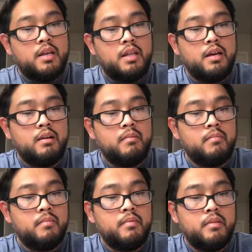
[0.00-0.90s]

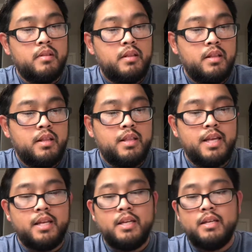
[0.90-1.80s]

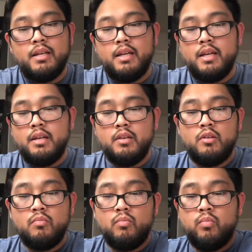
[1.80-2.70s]
that
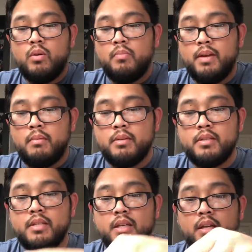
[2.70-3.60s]
you will be able to
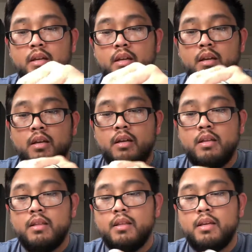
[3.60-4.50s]
see
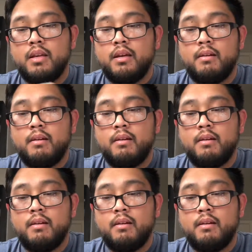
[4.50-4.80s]
the